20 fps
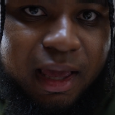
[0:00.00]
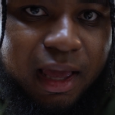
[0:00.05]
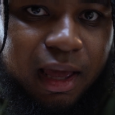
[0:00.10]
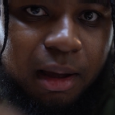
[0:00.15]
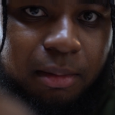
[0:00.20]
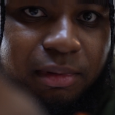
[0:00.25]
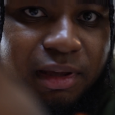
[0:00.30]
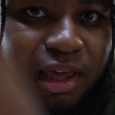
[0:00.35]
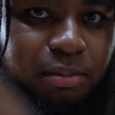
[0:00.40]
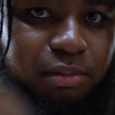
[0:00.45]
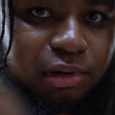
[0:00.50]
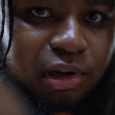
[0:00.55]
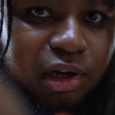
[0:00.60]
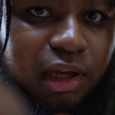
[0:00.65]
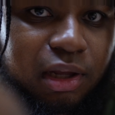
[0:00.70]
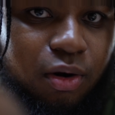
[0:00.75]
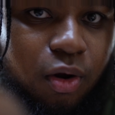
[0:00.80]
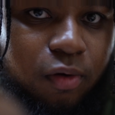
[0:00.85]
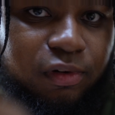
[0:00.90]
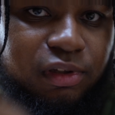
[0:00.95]
can't, I'm keep
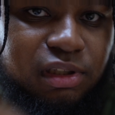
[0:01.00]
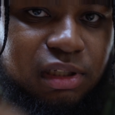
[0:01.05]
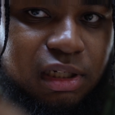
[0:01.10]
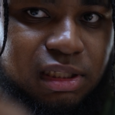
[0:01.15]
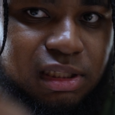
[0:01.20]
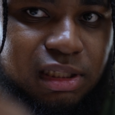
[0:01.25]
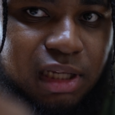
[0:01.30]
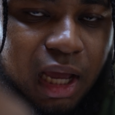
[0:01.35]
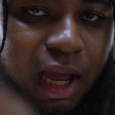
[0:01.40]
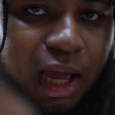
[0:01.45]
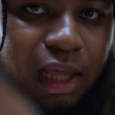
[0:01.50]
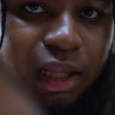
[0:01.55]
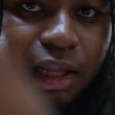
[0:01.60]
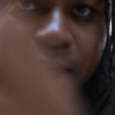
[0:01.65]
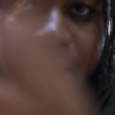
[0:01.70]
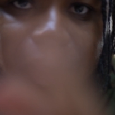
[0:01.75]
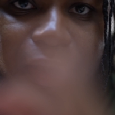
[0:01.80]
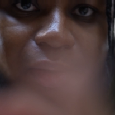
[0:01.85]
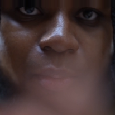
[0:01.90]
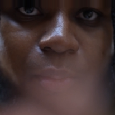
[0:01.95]
looking over to the side,
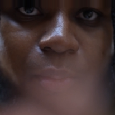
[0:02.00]
like,